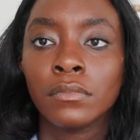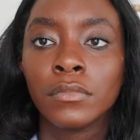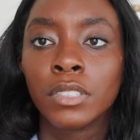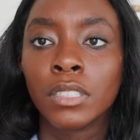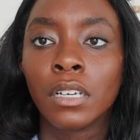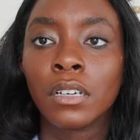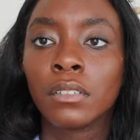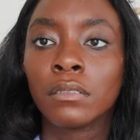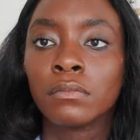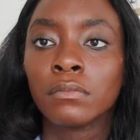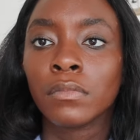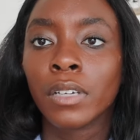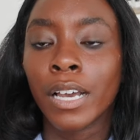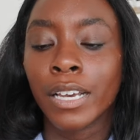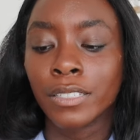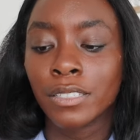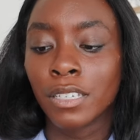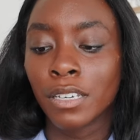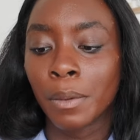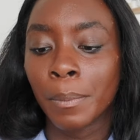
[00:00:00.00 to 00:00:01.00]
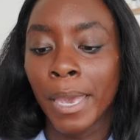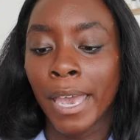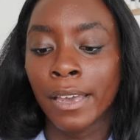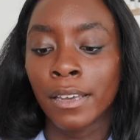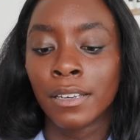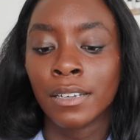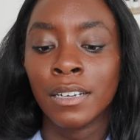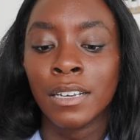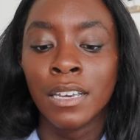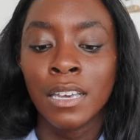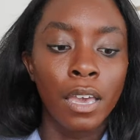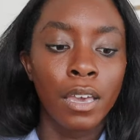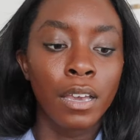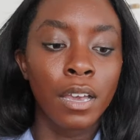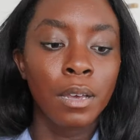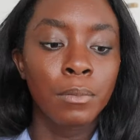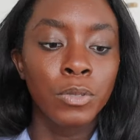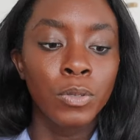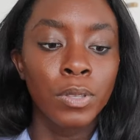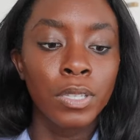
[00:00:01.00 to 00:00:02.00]
So I took it back. It
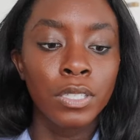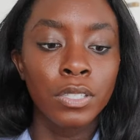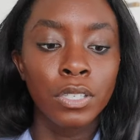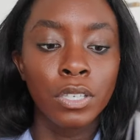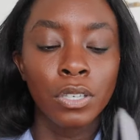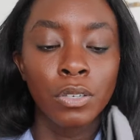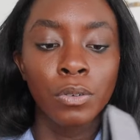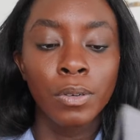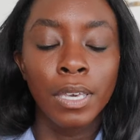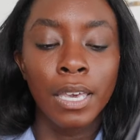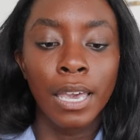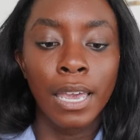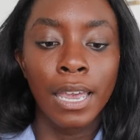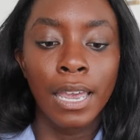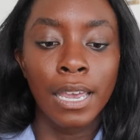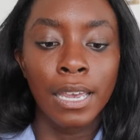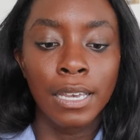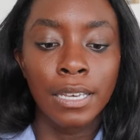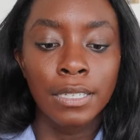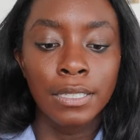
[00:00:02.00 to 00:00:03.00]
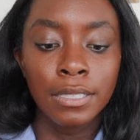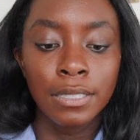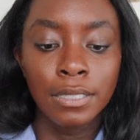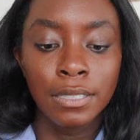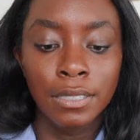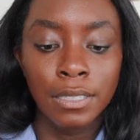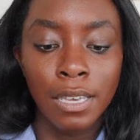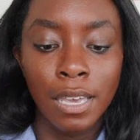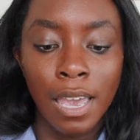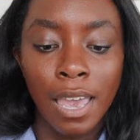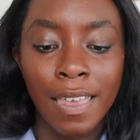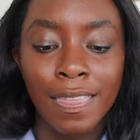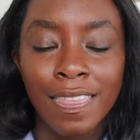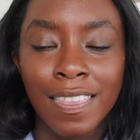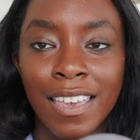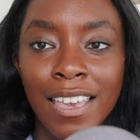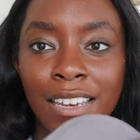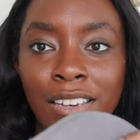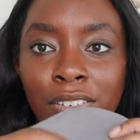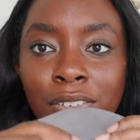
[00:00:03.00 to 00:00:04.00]
comes with this cute case
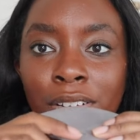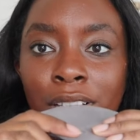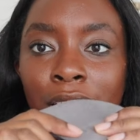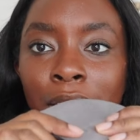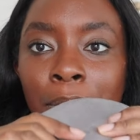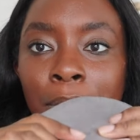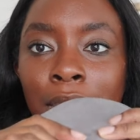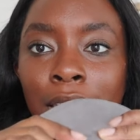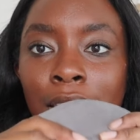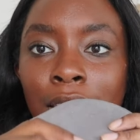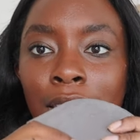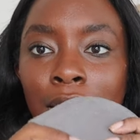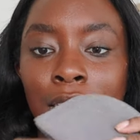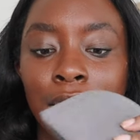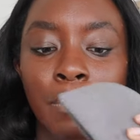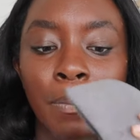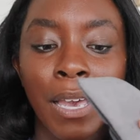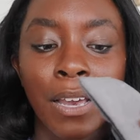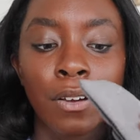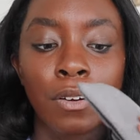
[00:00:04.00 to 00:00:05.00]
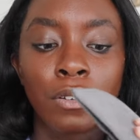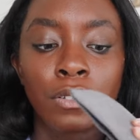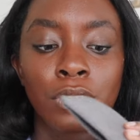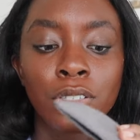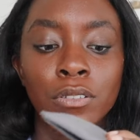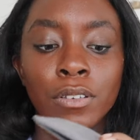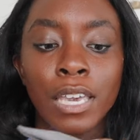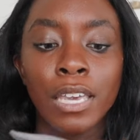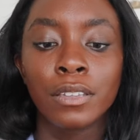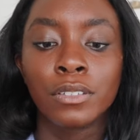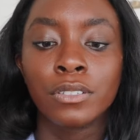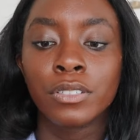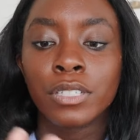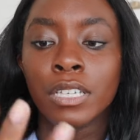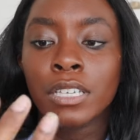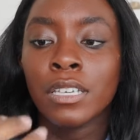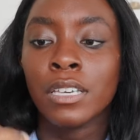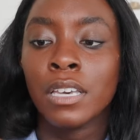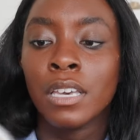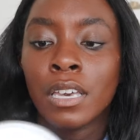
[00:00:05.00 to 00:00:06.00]
and then you clip this back on so you can't lose
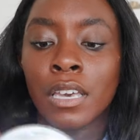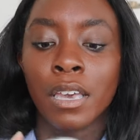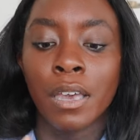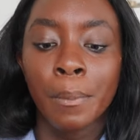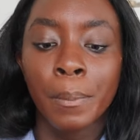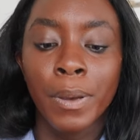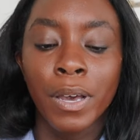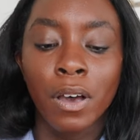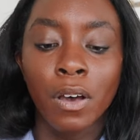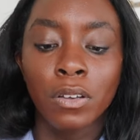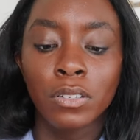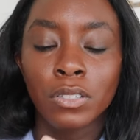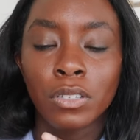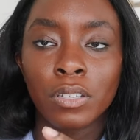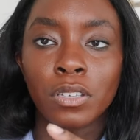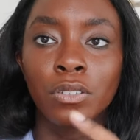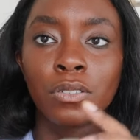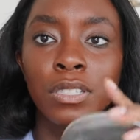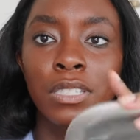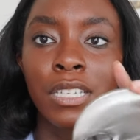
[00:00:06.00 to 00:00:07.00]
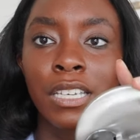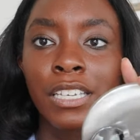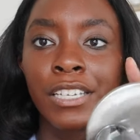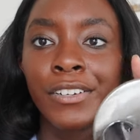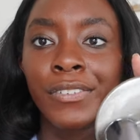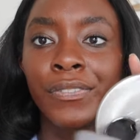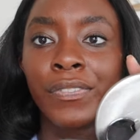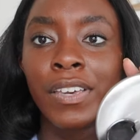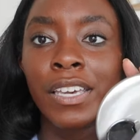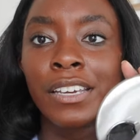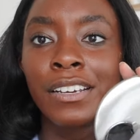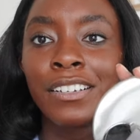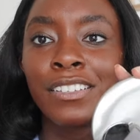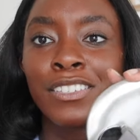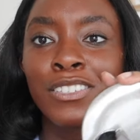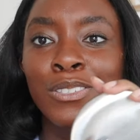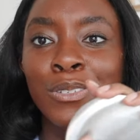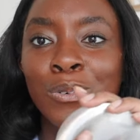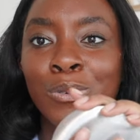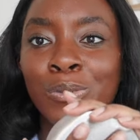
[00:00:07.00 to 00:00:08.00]
it. But also you stick your finger in
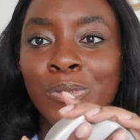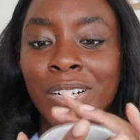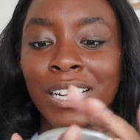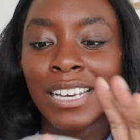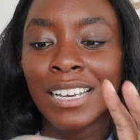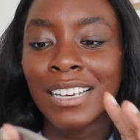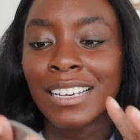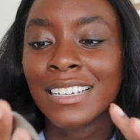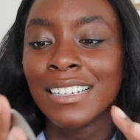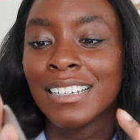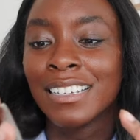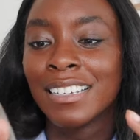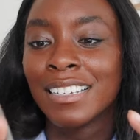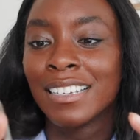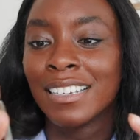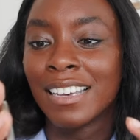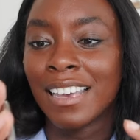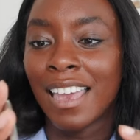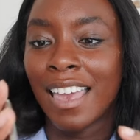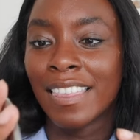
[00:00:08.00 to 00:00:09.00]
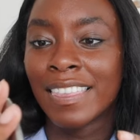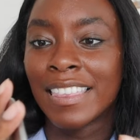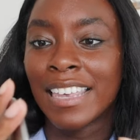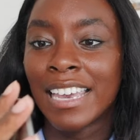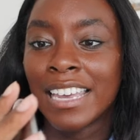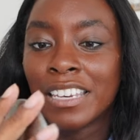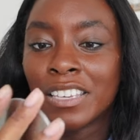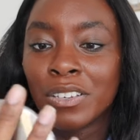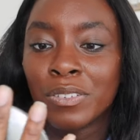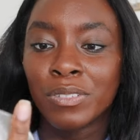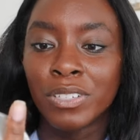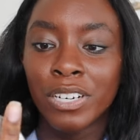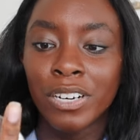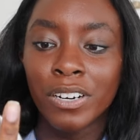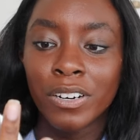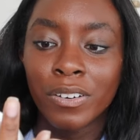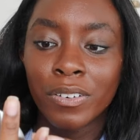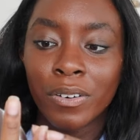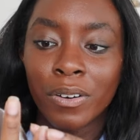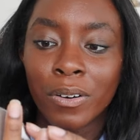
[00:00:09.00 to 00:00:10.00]
this little ring and then you
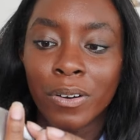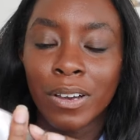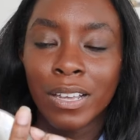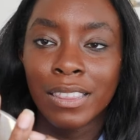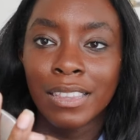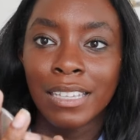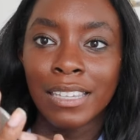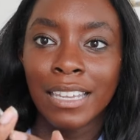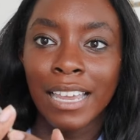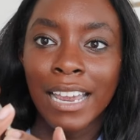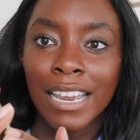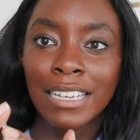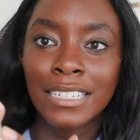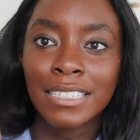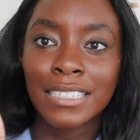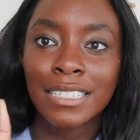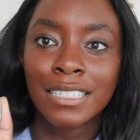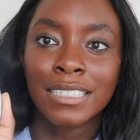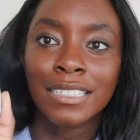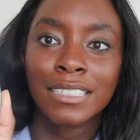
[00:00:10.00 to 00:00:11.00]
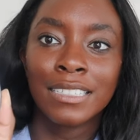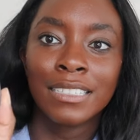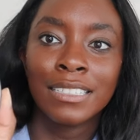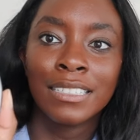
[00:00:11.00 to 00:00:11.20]
turn on the light.